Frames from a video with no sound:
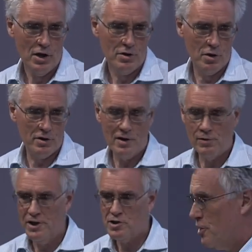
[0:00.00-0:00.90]
not
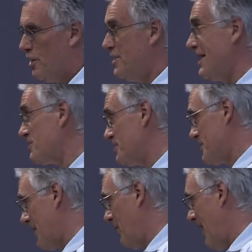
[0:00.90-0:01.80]
only to the
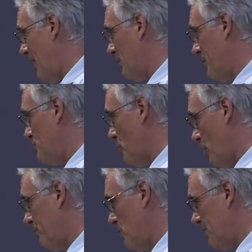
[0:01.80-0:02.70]
necessary element
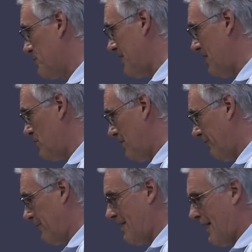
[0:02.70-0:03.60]
of real estate
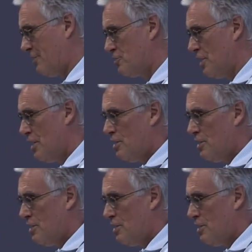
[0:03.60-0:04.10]
finance,